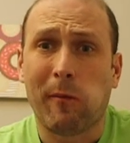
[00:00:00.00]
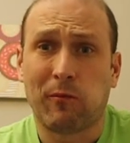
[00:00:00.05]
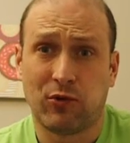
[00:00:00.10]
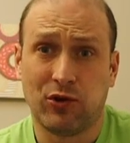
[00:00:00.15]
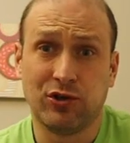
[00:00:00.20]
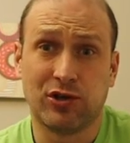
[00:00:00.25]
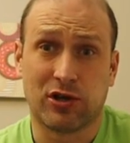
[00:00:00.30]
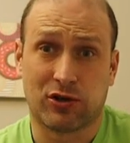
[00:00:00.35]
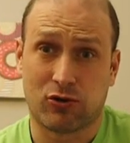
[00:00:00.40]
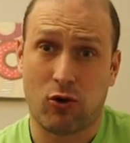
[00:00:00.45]

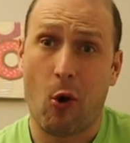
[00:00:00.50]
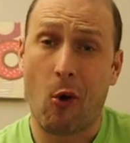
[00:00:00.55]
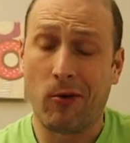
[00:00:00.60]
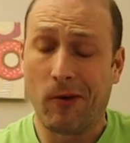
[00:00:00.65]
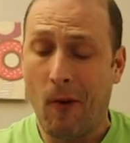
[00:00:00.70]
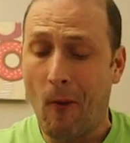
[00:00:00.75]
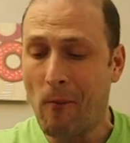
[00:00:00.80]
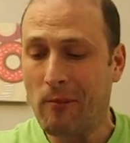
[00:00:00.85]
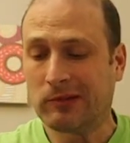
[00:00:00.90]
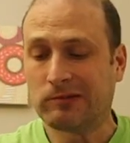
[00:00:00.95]
We eat the
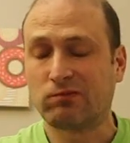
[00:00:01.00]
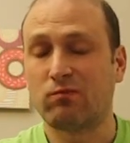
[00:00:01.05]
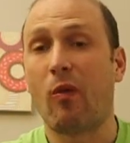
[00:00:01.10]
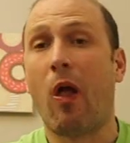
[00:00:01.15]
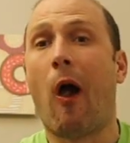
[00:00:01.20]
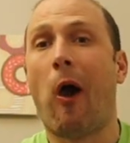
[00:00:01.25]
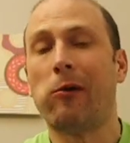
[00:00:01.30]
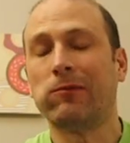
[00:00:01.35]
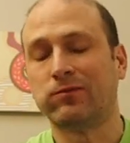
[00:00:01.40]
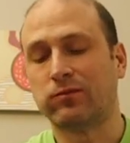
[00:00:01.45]

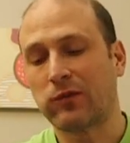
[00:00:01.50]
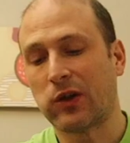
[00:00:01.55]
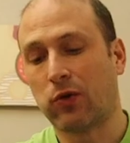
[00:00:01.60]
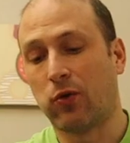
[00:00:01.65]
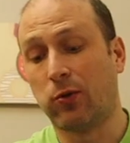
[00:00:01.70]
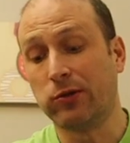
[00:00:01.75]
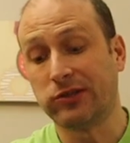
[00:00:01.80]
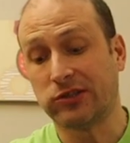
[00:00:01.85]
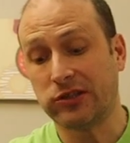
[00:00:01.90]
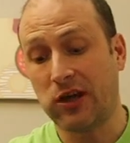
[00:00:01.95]

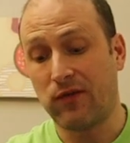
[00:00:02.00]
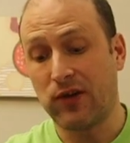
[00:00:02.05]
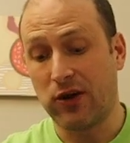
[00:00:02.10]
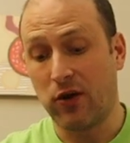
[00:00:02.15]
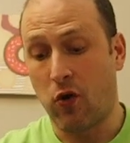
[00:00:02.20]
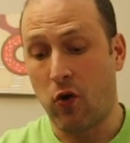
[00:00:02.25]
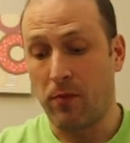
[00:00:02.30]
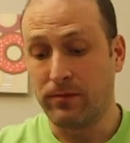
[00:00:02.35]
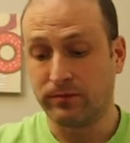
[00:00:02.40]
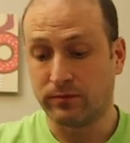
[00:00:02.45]
cold stuff
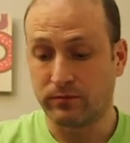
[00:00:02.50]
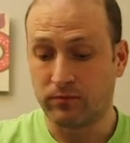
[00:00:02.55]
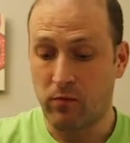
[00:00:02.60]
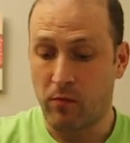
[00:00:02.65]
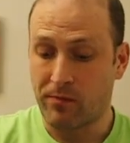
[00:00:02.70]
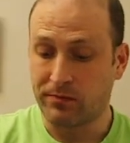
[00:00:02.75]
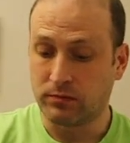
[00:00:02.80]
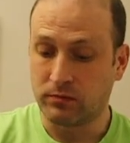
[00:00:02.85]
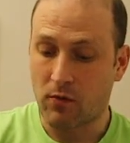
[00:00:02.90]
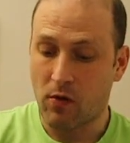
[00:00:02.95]
at home.
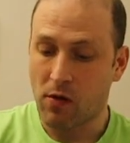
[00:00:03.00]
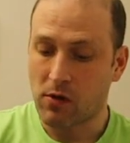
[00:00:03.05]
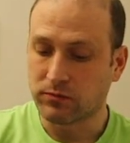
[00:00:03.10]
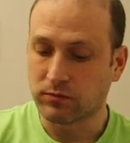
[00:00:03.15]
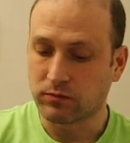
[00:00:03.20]
Mm-mm.